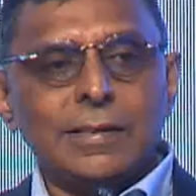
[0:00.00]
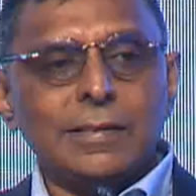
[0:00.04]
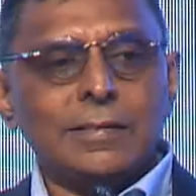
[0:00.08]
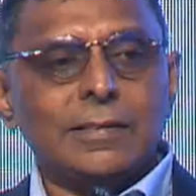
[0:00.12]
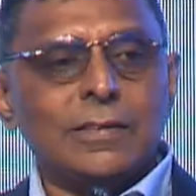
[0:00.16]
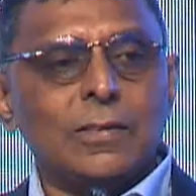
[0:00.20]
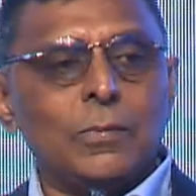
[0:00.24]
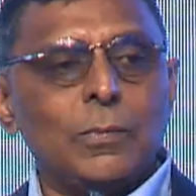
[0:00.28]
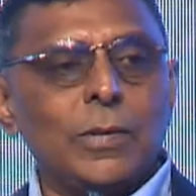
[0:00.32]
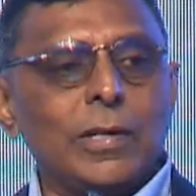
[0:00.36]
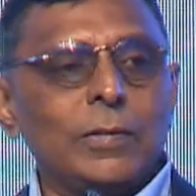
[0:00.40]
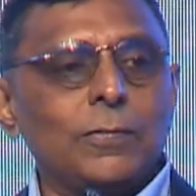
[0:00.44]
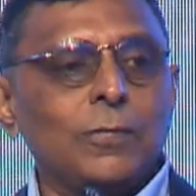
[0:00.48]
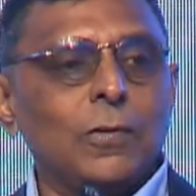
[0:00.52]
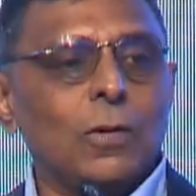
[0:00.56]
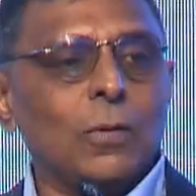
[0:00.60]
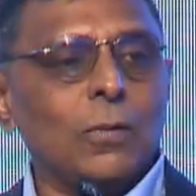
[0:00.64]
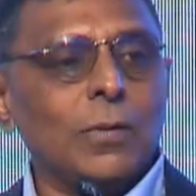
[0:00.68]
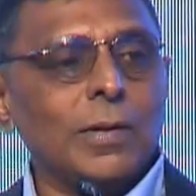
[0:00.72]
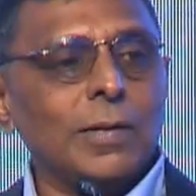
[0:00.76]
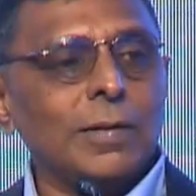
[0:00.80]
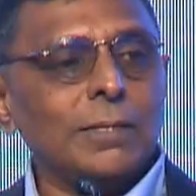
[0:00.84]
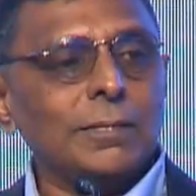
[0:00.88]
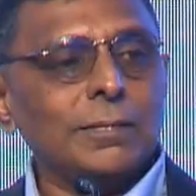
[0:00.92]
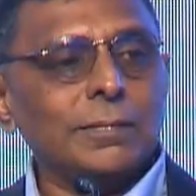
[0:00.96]
is the way
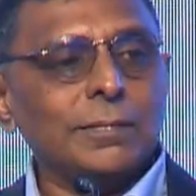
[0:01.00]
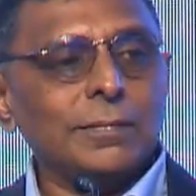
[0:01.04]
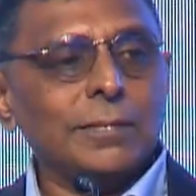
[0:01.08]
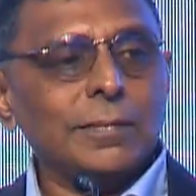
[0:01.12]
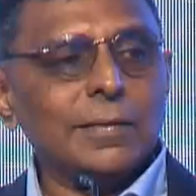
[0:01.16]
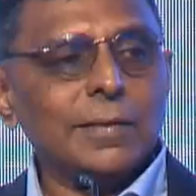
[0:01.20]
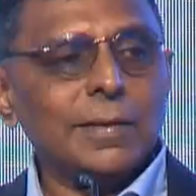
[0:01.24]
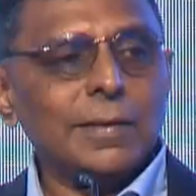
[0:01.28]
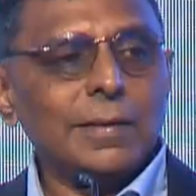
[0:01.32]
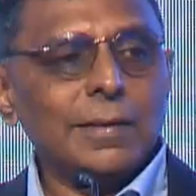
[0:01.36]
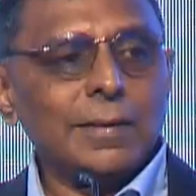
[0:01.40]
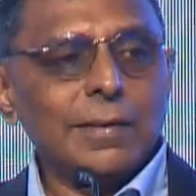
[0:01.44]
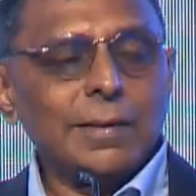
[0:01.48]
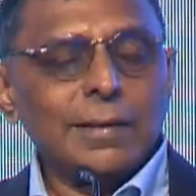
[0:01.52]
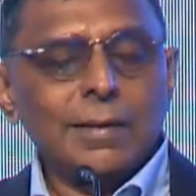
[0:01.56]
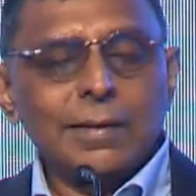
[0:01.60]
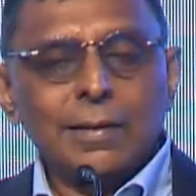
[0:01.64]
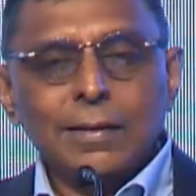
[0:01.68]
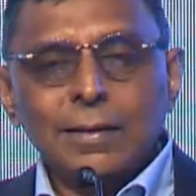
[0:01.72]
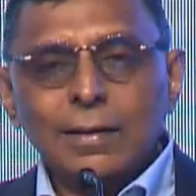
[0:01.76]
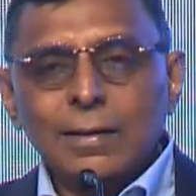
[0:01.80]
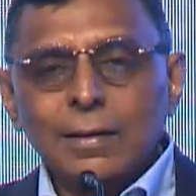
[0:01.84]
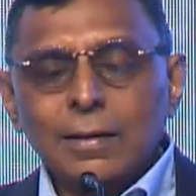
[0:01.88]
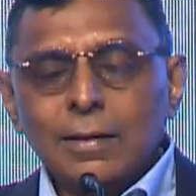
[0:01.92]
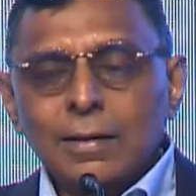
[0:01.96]
forward.
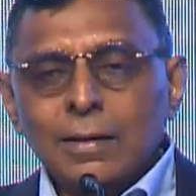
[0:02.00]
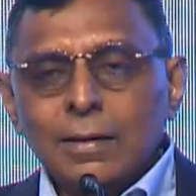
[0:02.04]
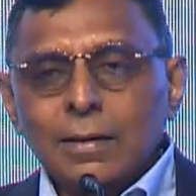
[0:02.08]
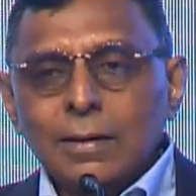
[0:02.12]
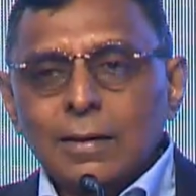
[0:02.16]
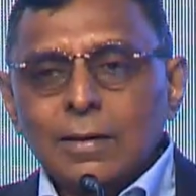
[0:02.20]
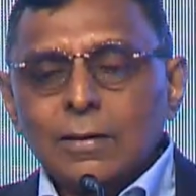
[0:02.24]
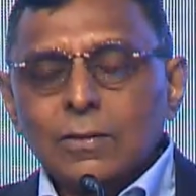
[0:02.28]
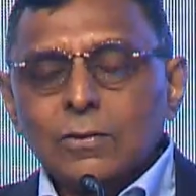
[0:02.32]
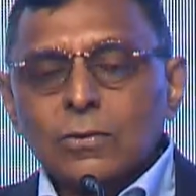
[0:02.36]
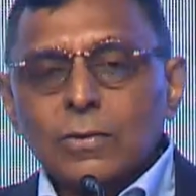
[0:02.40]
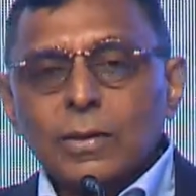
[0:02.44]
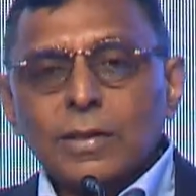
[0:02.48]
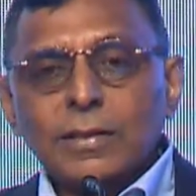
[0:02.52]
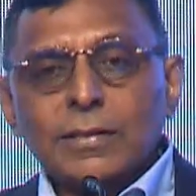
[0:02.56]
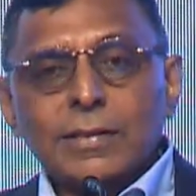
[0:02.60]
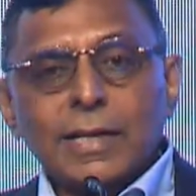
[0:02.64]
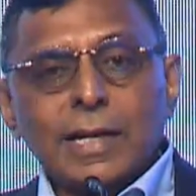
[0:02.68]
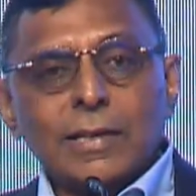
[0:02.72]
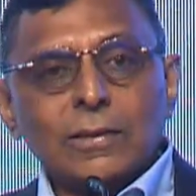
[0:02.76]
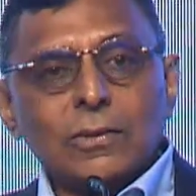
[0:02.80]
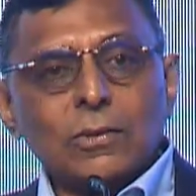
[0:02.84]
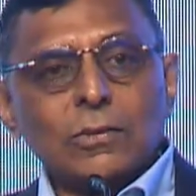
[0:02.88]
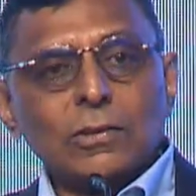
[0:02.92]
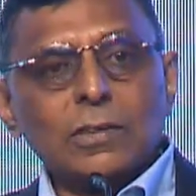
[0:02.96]
So he
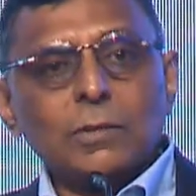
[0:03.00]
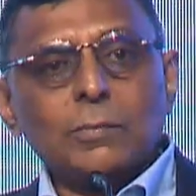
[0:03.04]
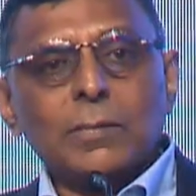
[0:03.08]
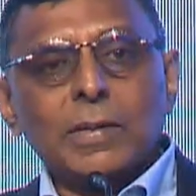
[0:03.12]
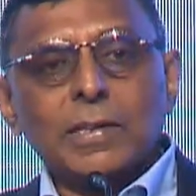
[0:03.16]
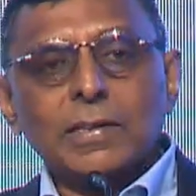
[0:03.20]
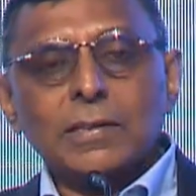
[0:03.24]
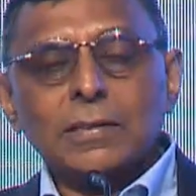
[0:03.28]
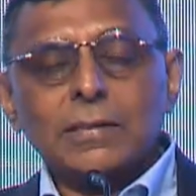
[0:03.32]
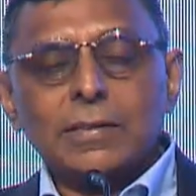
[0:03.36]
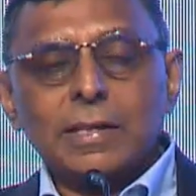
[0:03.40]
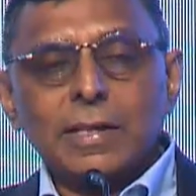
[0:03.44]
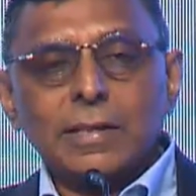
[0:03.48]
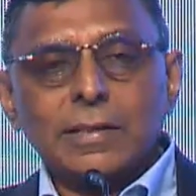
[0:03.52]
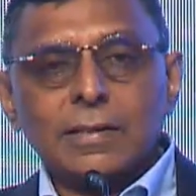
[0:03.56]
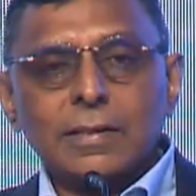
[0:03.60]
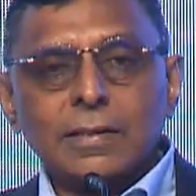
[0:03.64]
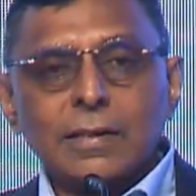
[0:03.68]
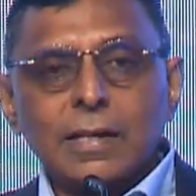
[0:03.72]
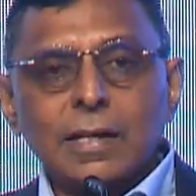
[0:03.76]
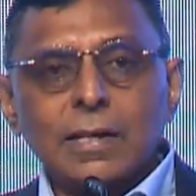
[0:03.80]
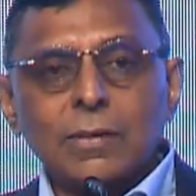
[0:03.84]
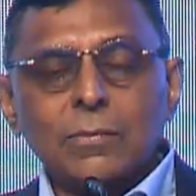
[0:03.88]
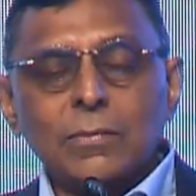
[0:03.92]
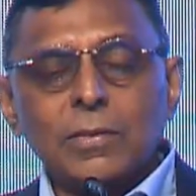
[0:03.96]
sat through the
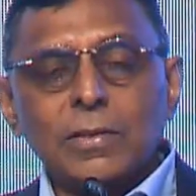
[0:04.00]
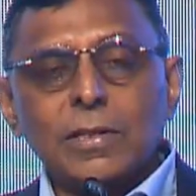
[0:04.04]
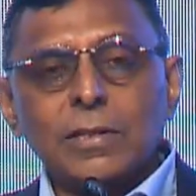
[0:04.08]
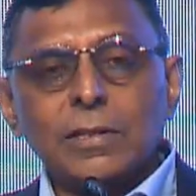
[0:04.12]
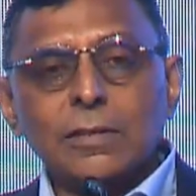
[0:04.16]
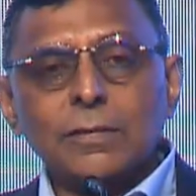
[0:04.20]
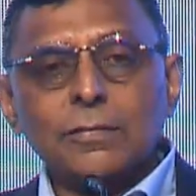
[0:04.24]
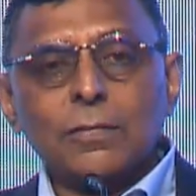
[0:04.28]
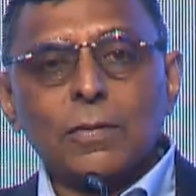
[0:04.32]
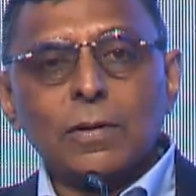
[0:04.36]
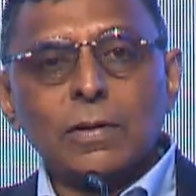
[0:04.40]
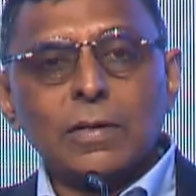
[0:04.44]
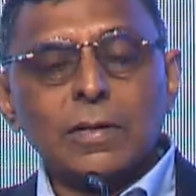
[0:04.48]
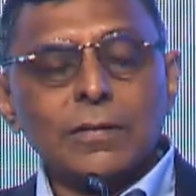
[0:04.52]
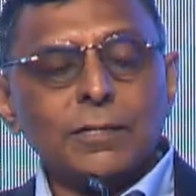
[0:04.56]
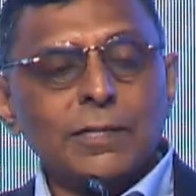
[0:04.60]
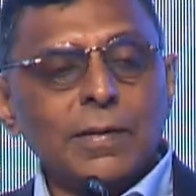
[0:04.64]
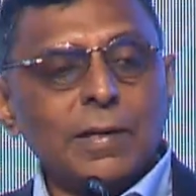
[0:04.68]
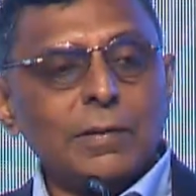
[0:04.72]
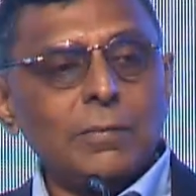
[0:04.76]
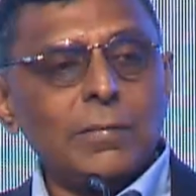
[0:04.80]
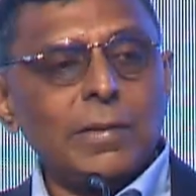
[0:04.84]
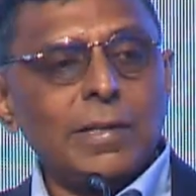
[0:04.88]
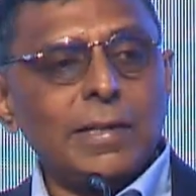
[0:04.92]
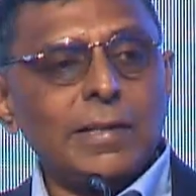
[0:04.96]
presentation, and within
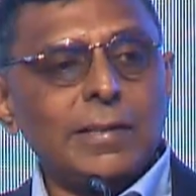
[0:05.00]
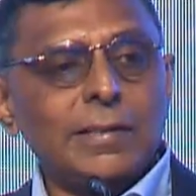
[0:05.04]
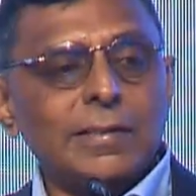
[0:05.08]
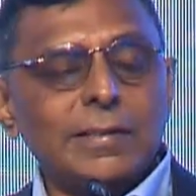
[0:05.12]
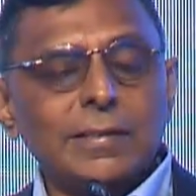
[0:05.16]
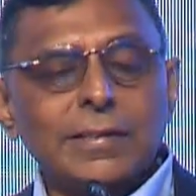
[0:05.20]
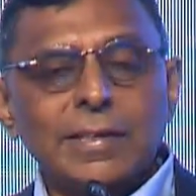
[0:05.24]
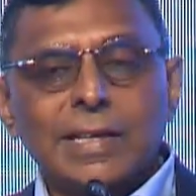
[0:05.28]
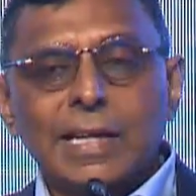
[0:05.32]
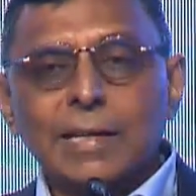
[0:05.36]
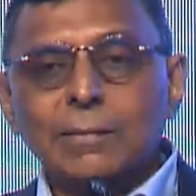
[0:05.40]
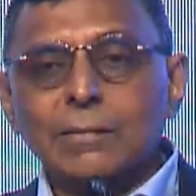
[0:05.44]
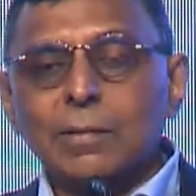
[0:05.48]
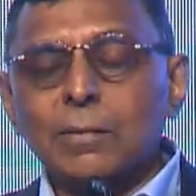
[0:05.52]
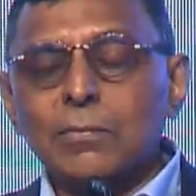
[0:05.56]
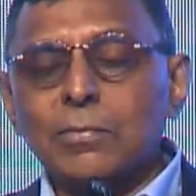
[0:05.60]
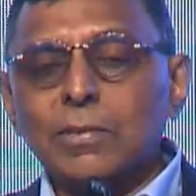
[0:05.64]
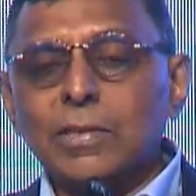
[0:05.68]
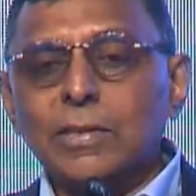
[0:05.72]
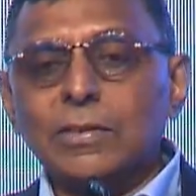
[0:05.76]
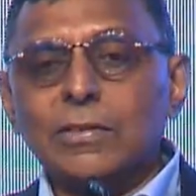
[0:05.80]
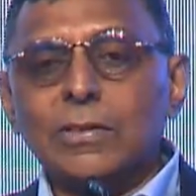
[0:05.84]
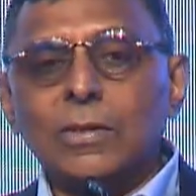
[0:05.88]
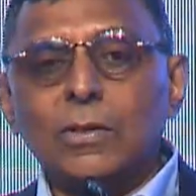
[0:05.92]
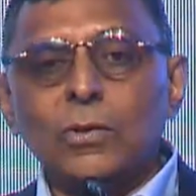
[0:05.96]
45 minutes, he came up
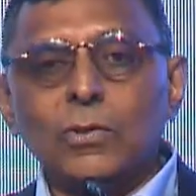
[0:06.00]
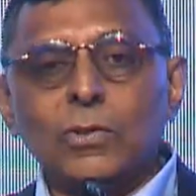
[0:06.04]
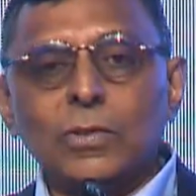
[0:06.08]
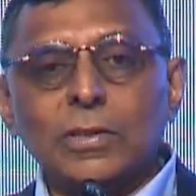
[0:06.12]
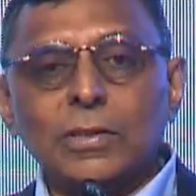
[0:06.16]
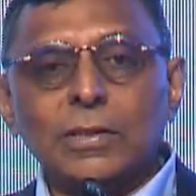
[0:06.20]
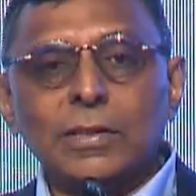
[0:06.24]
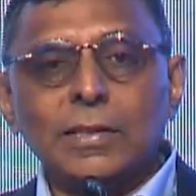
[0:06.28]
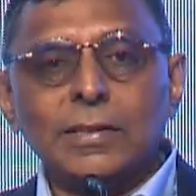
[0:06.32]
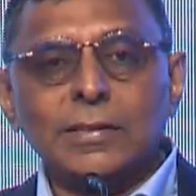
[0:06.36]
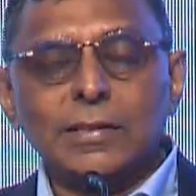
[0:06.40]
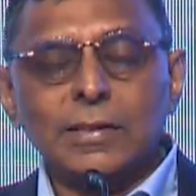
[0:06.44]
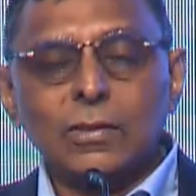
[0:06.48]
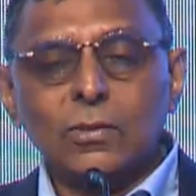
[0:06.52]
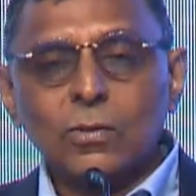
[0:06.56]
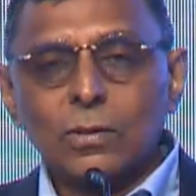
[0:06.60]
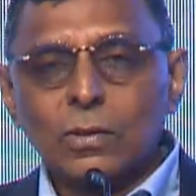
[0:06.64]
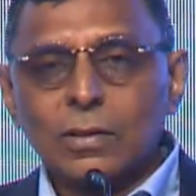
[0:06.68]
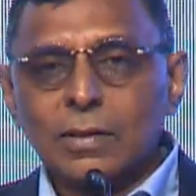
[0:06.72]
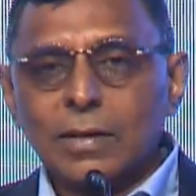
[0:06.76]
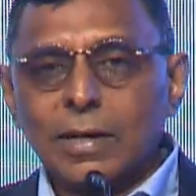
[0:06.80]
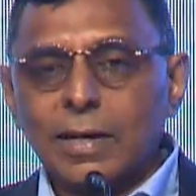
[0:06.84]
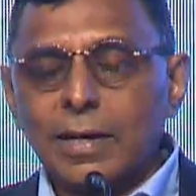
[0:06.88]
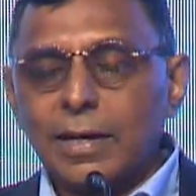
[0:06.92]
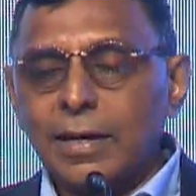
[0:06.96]
with a solution. He said,
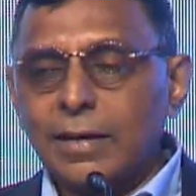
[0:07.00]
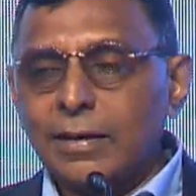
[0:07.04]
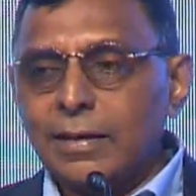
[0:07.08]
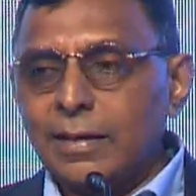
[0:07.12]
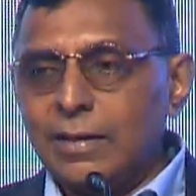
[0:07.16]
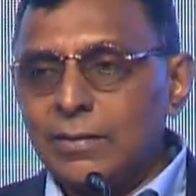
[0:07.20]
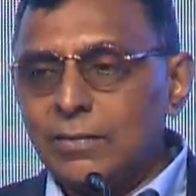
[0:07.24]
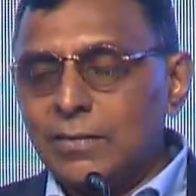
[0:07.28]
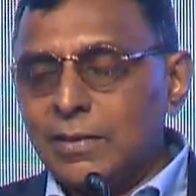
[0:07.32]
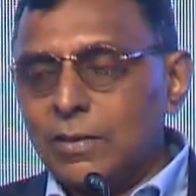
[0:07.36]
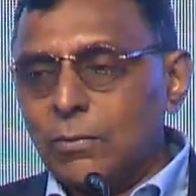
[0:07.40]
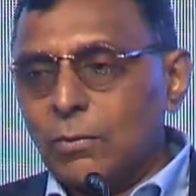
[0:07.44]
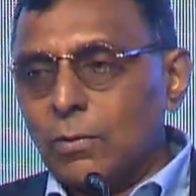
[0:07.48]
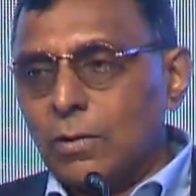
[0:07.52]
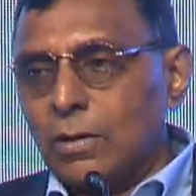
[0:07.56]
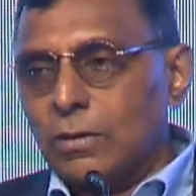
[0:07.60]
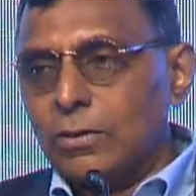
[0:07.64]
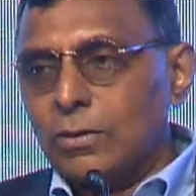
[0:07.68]
look, I agree with all